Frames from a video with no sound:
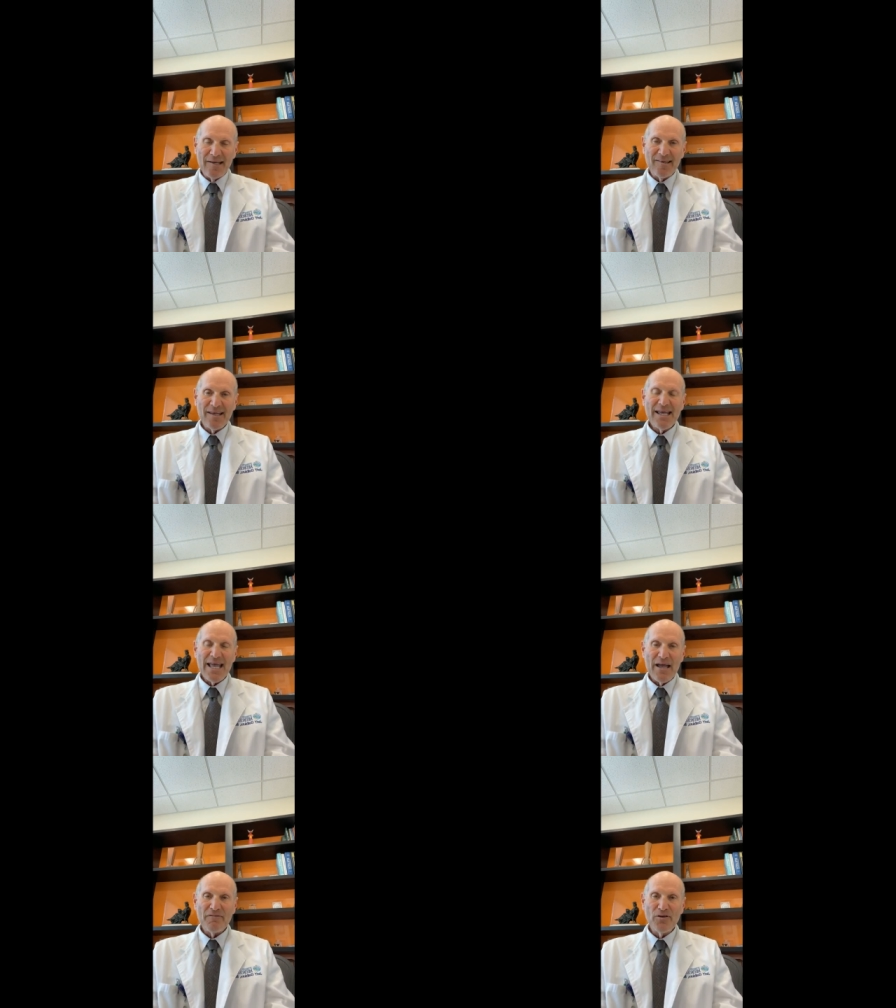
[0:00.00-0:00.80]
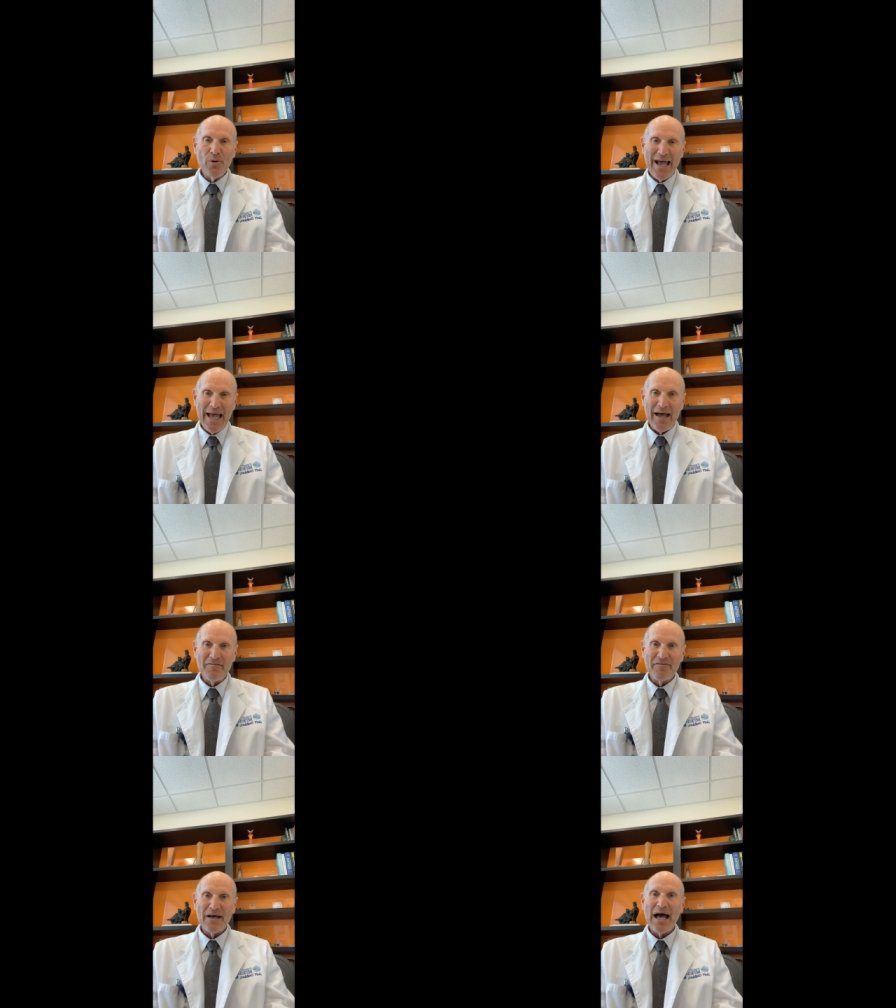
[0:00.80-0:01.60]
to see if you
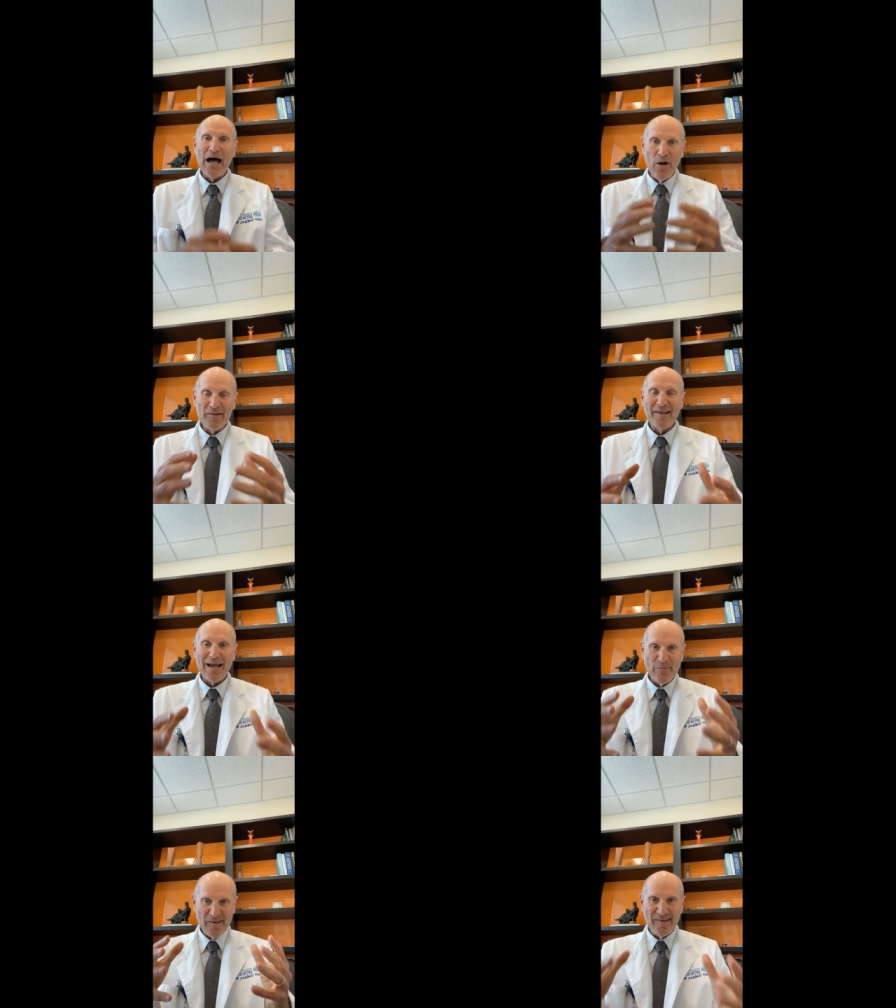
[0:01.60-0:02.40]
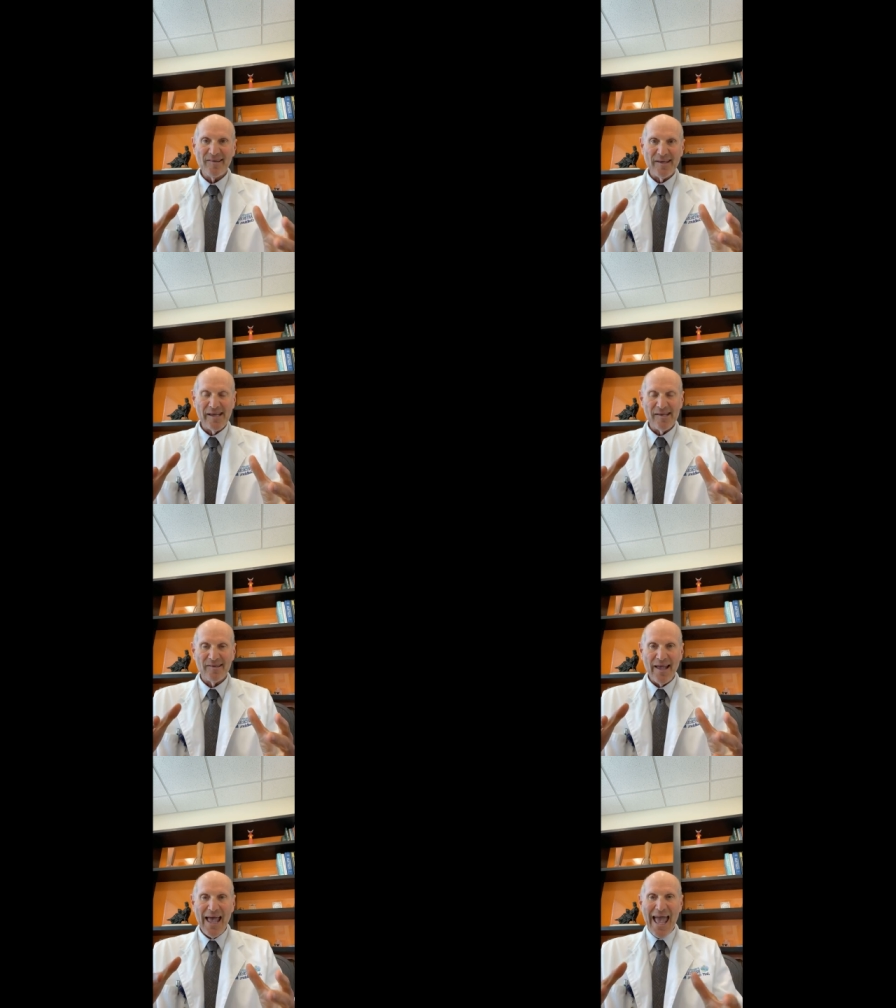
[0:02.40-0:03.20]
have Alzheimer's
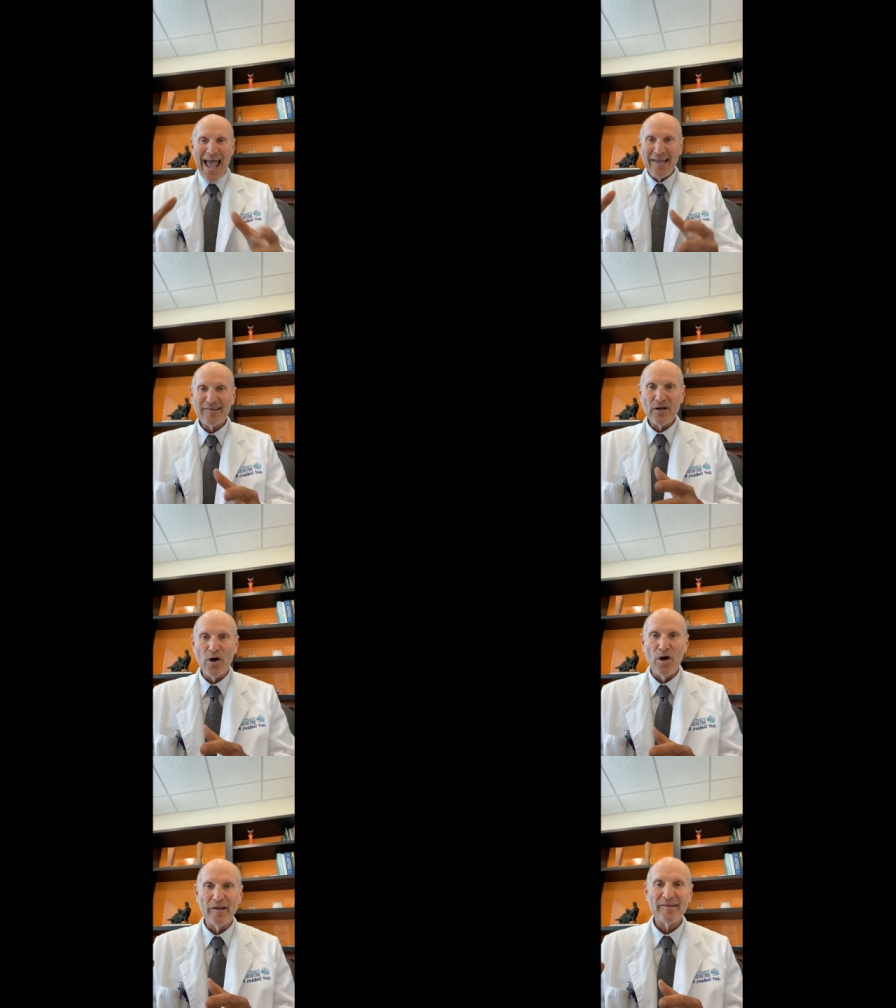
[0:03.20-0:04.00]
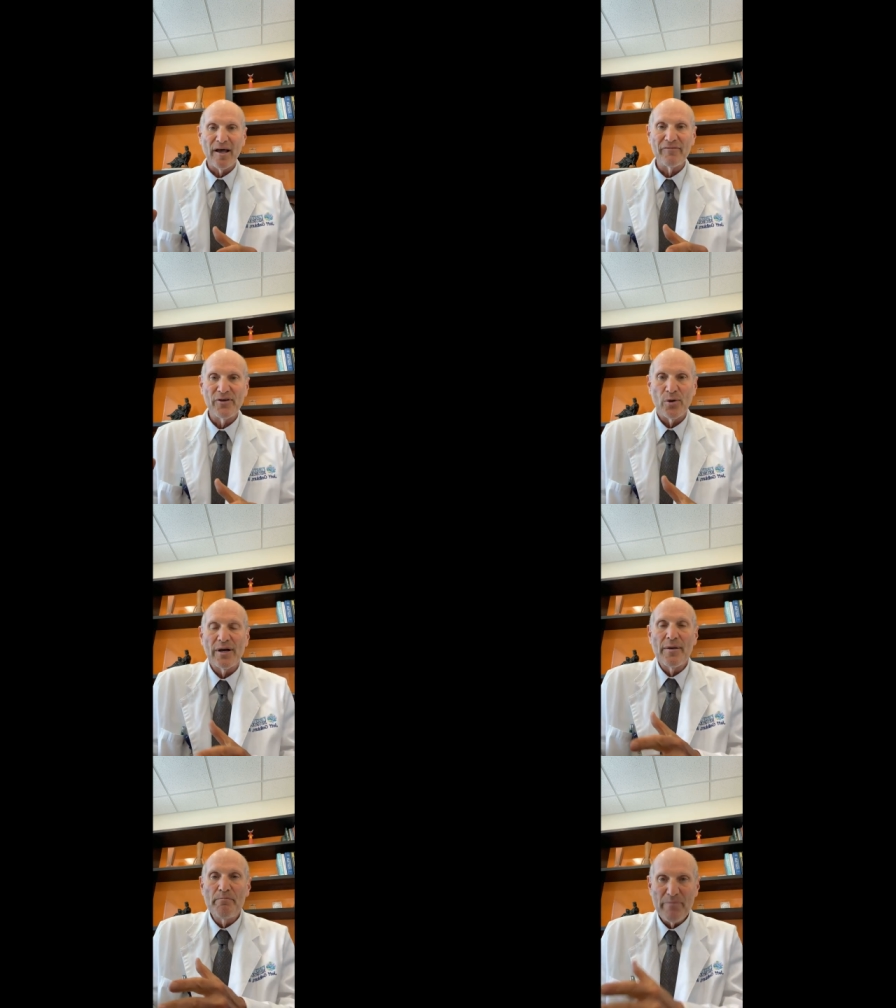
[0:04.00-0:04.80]
disease as a cause of
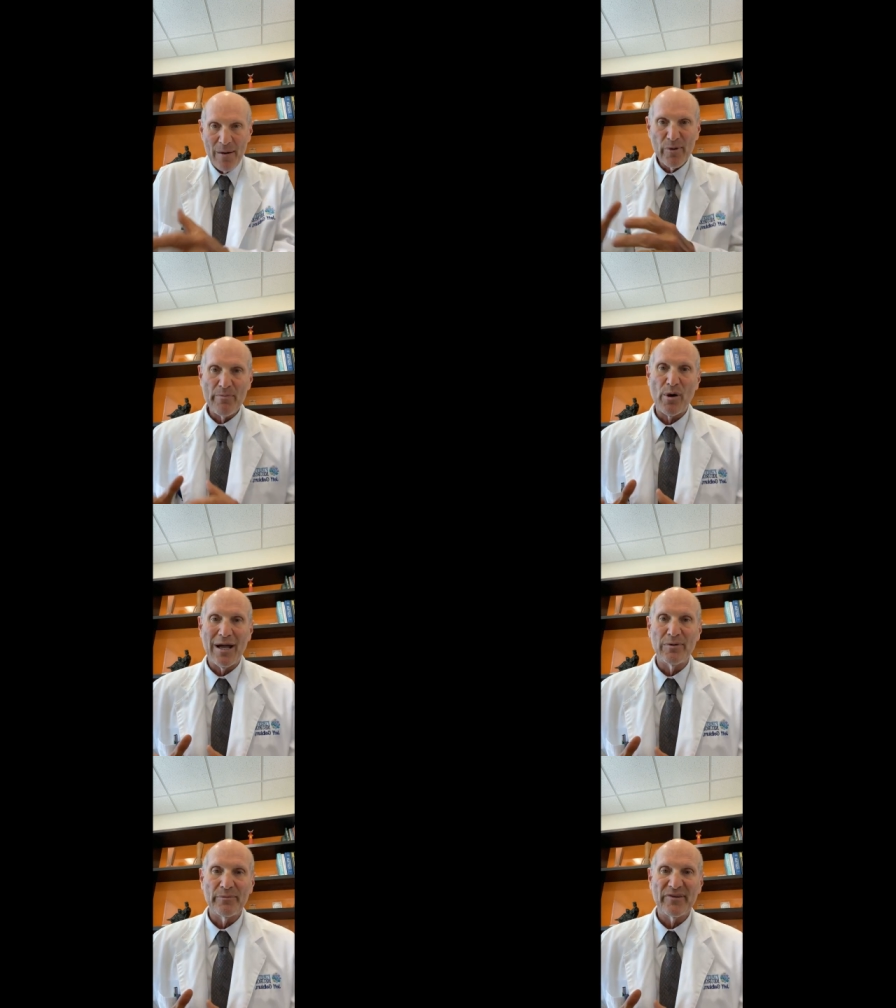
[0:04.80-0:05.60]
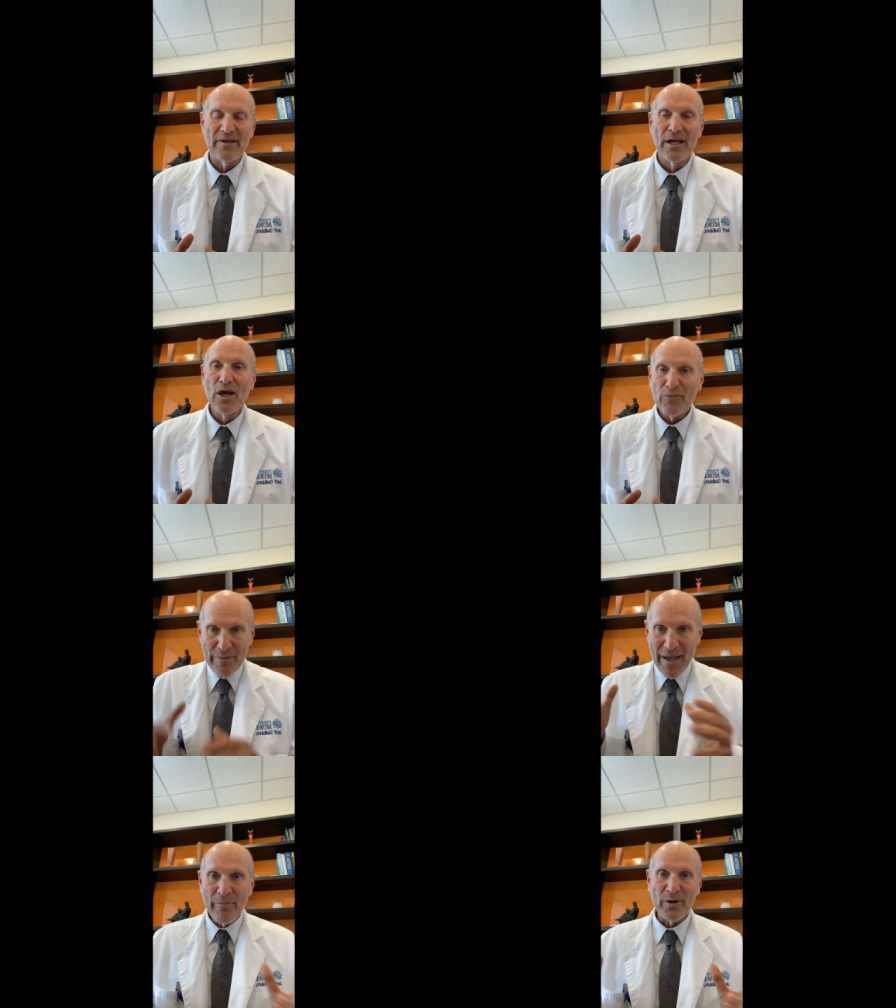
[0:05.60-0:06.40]
your memory problems.
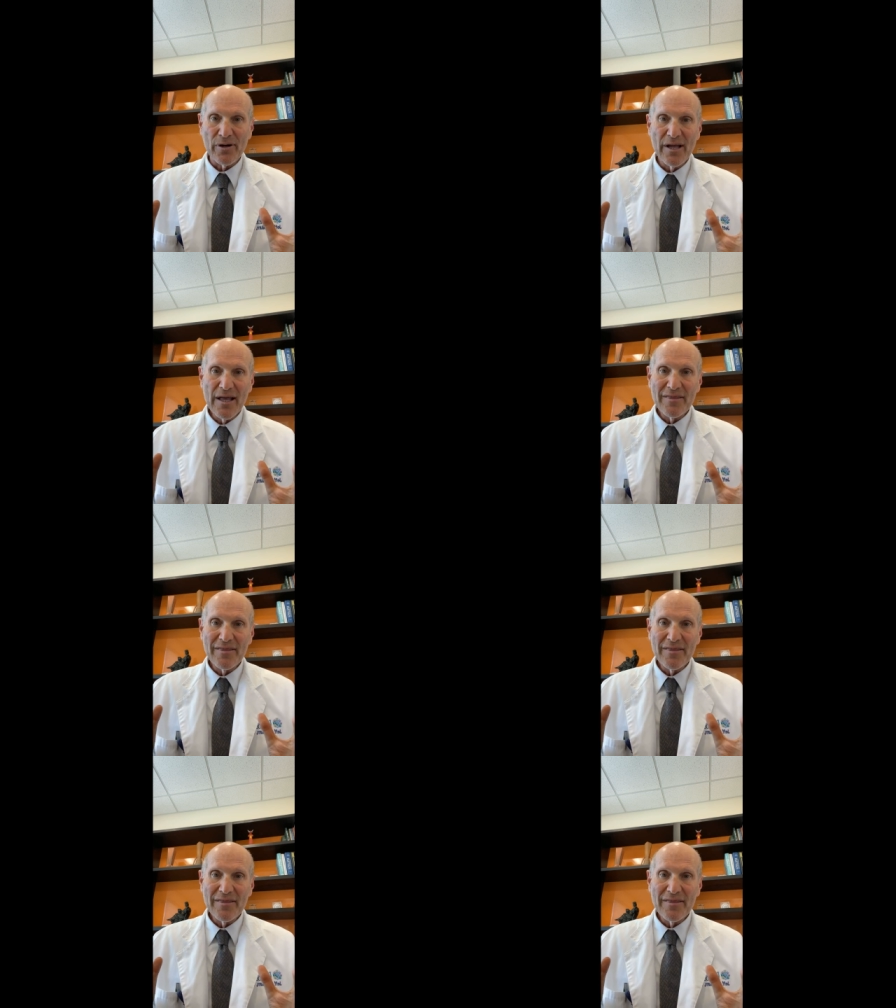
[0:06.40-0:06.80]
Remember,